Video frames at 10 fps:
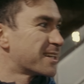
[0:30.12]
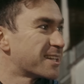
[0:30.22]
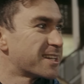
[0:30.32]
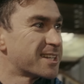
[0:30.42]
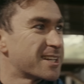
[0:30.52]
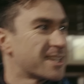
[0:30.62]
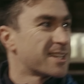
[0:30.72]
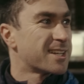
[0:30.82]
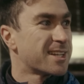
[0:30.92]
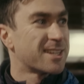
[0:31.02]
right?
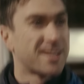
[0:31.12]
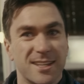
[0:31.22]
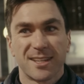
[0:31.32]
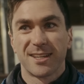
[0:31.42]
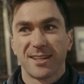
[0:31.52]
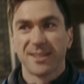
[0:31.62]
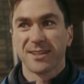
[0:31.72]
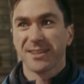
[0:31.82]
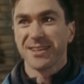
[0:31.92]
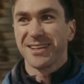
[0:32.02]
Enjoy,
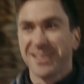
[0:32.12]
rather you than